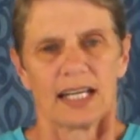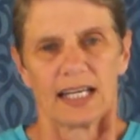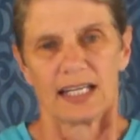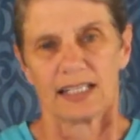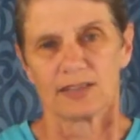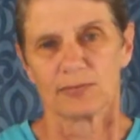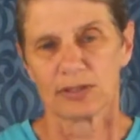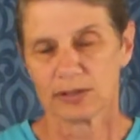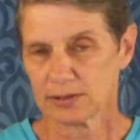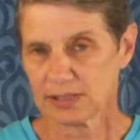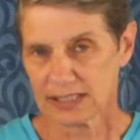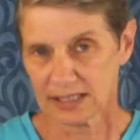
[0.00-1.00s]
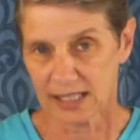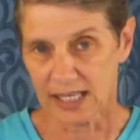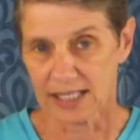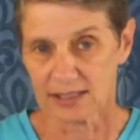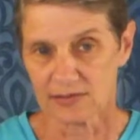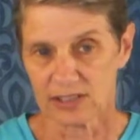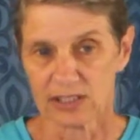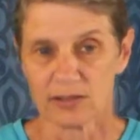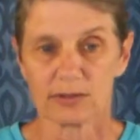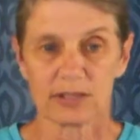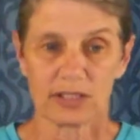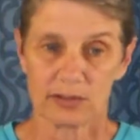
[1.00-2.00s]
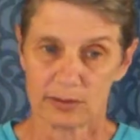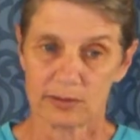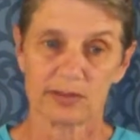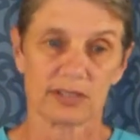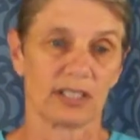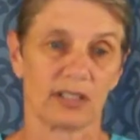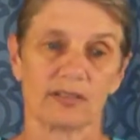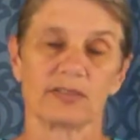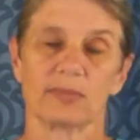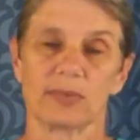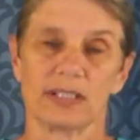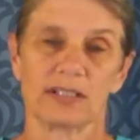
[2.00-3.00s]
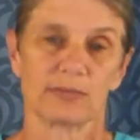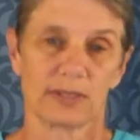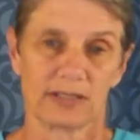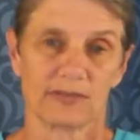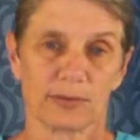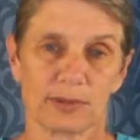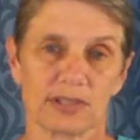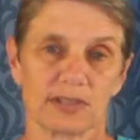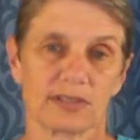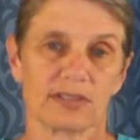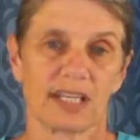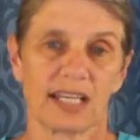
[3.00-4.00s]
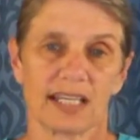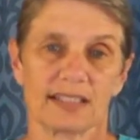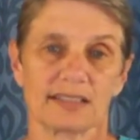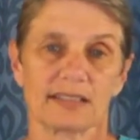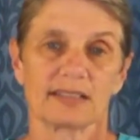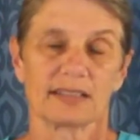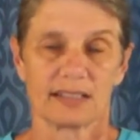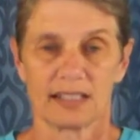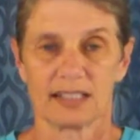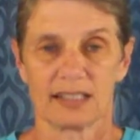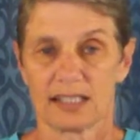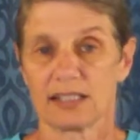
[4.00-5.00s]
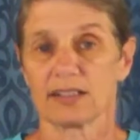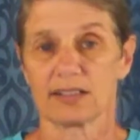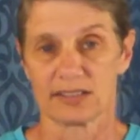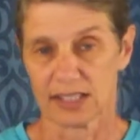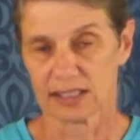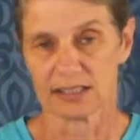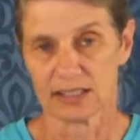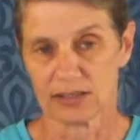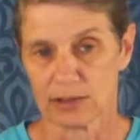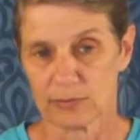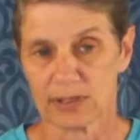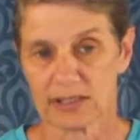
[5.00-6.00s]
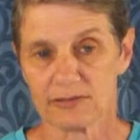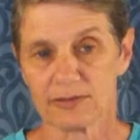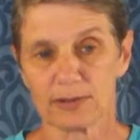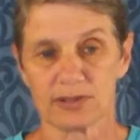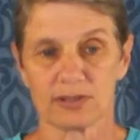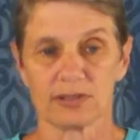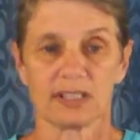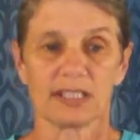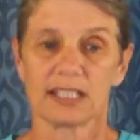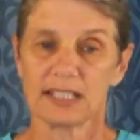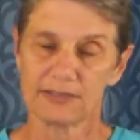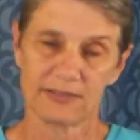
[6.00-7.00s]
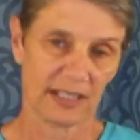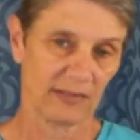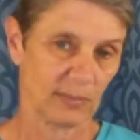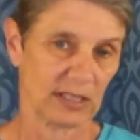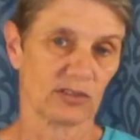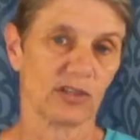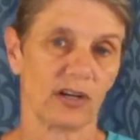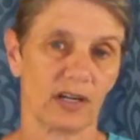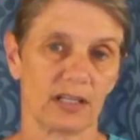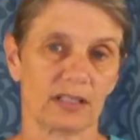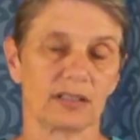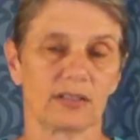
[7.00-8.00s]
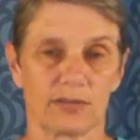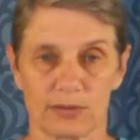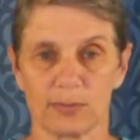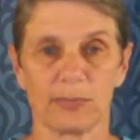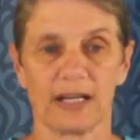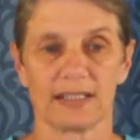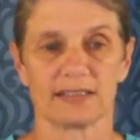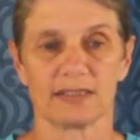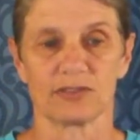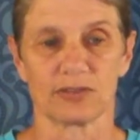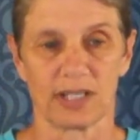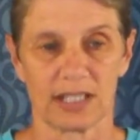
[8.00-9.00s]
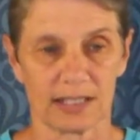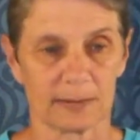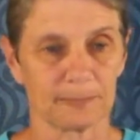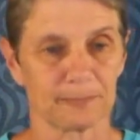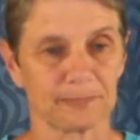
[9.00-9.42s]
As we learned in the last video, cues can also be reinforcers, as they are a secondary reinforcer if they've been taught through positive training.